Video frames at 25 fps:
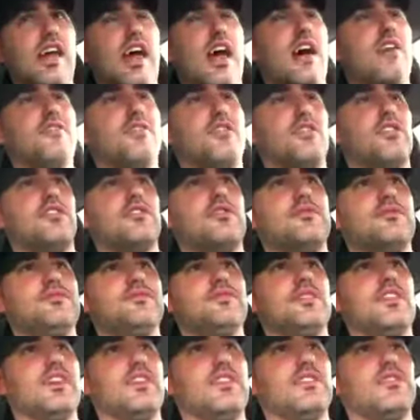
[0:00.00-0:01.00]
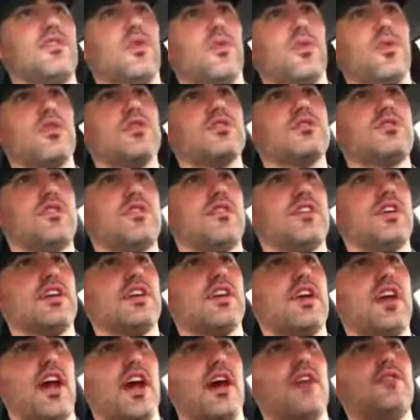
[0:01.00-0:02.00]
ever. It is the worst
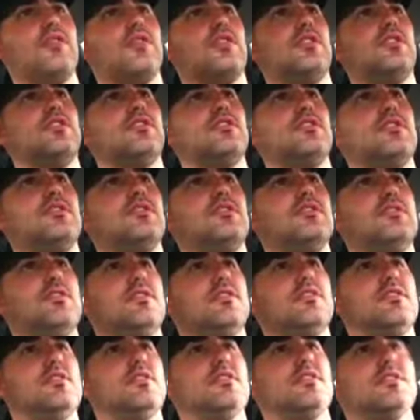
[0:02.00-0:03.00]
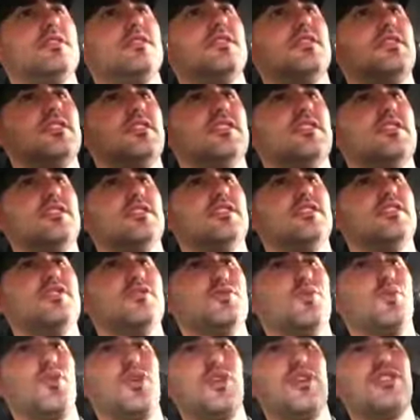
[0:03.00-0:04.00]
thing ever.
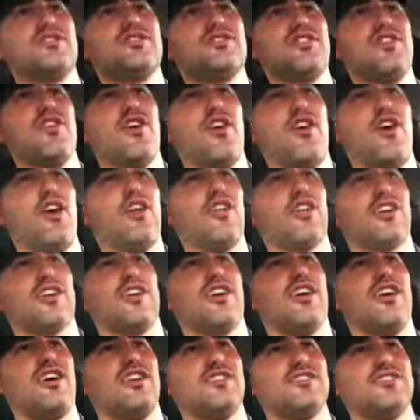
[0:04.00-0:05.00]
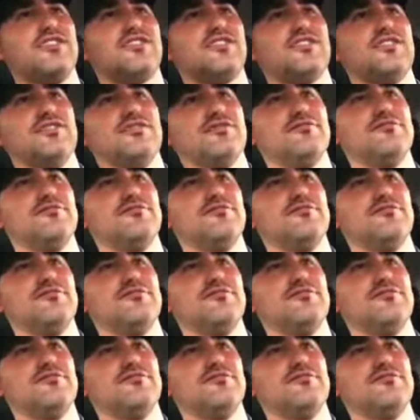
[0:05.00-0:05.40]
It's worse than the Holocaust.